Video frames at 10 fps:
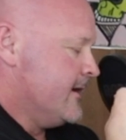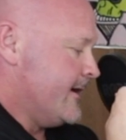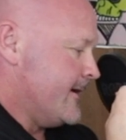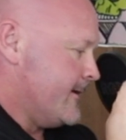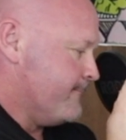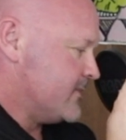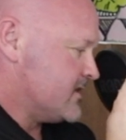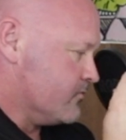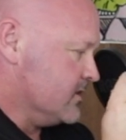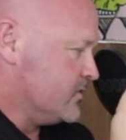
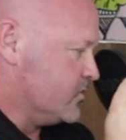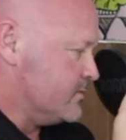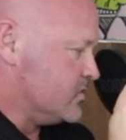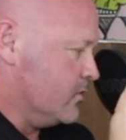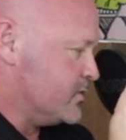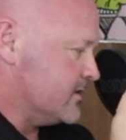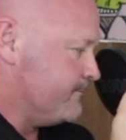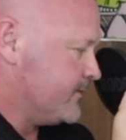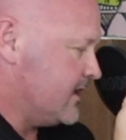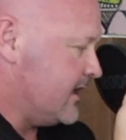So really good
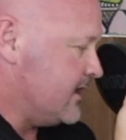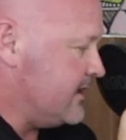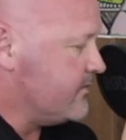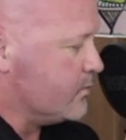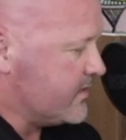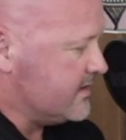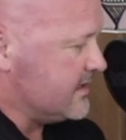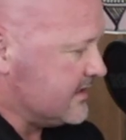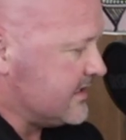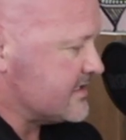absorption. And even within
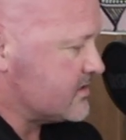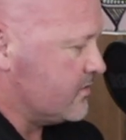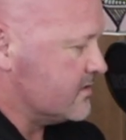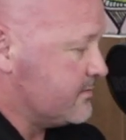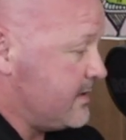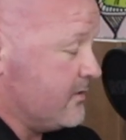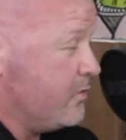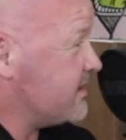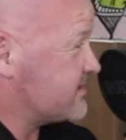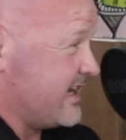the intestines,
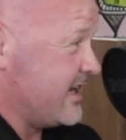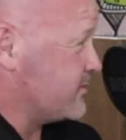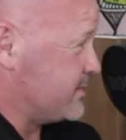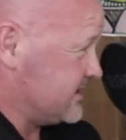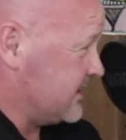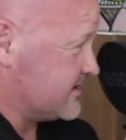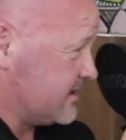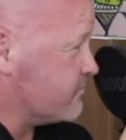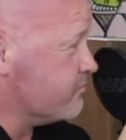almost 100%. So